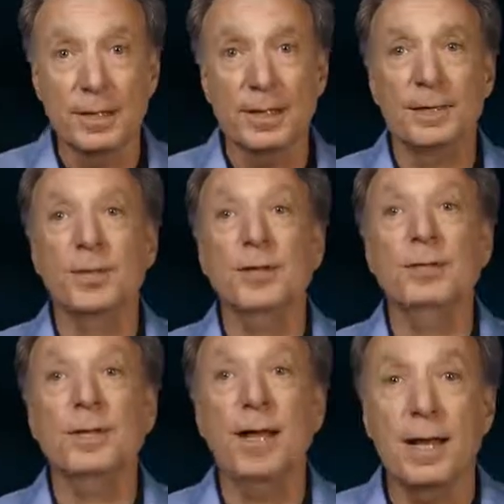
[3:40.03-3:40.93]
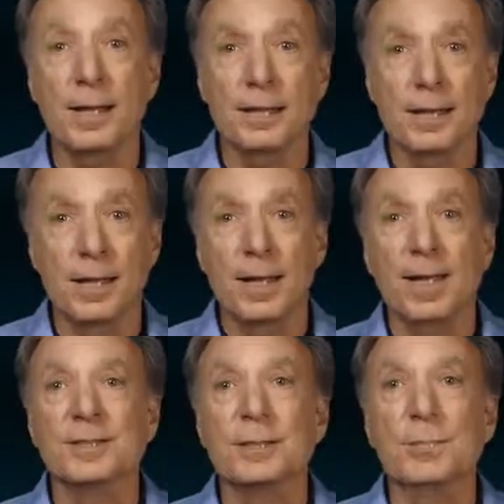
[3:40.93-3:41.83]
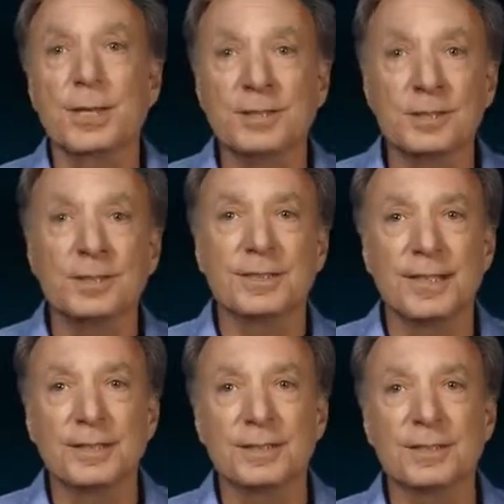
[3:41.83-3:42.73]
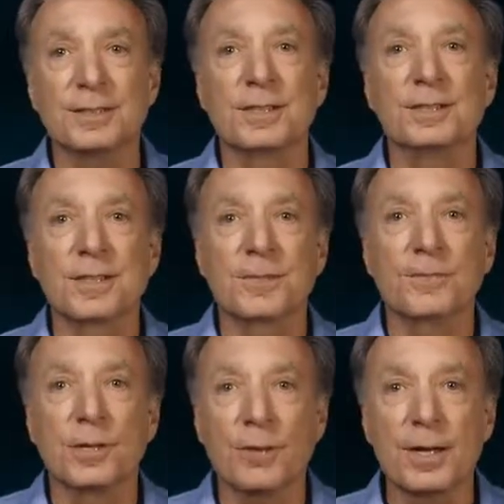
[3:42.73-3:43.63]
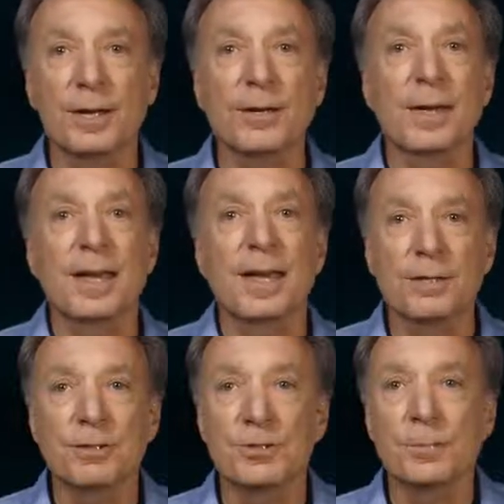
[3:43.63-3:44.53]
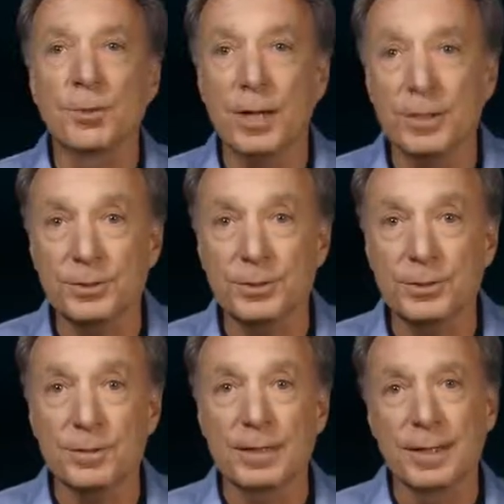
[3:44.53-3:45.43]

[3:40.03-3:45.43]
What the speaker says: get turned on as the muscle senses the need for greater energy production.